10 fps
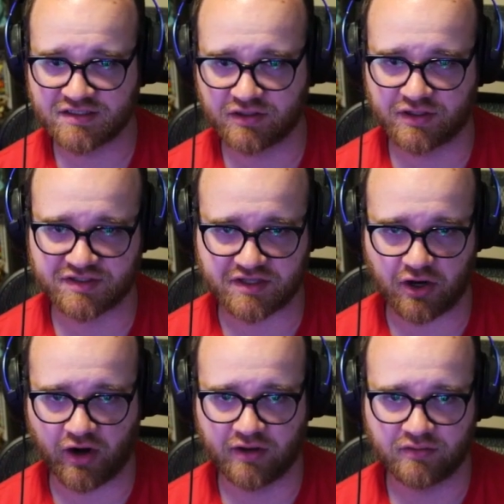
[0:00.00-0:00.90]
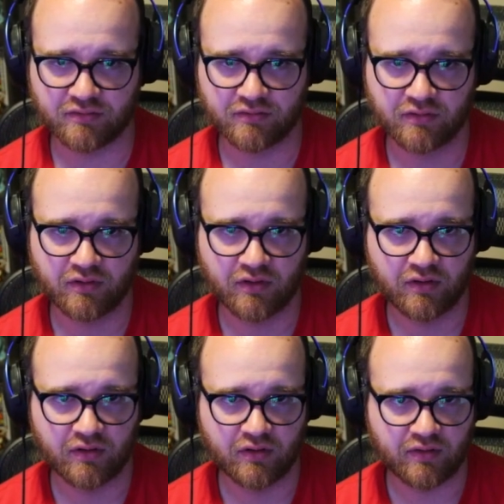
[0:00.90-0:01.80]
a little scary.
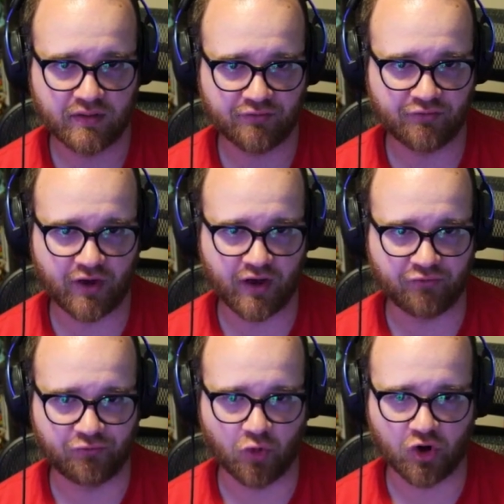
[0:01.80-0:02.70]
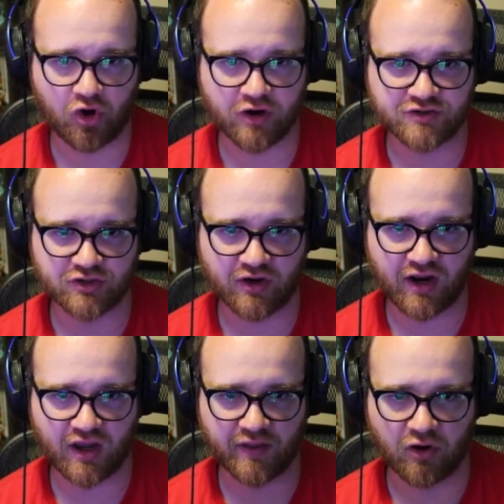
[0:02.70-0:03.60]
They have 4 cards in their
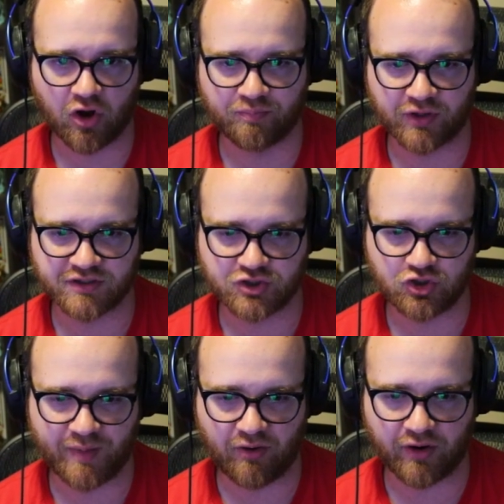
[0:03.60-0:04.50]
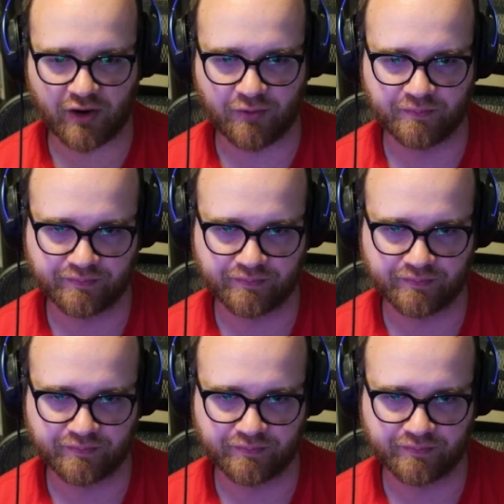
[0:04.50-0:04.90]
hand that are all +2 power now.